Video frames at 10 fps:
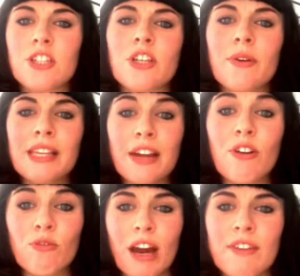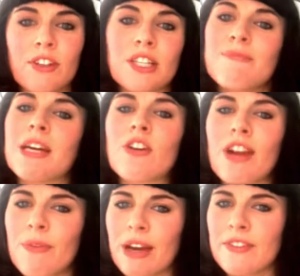Showing their arrival can be a
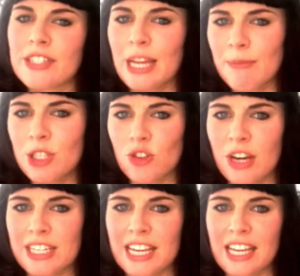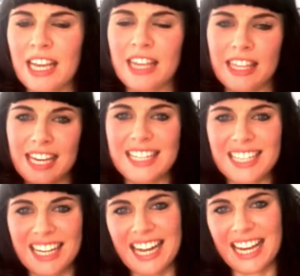great way of demonstrating the
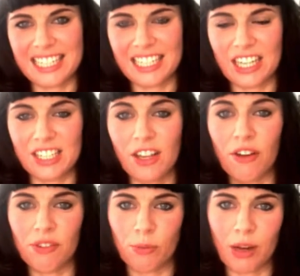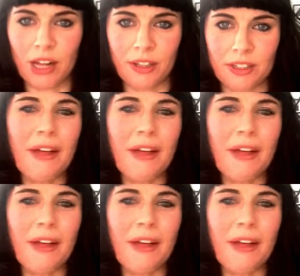interconnectedness of the world.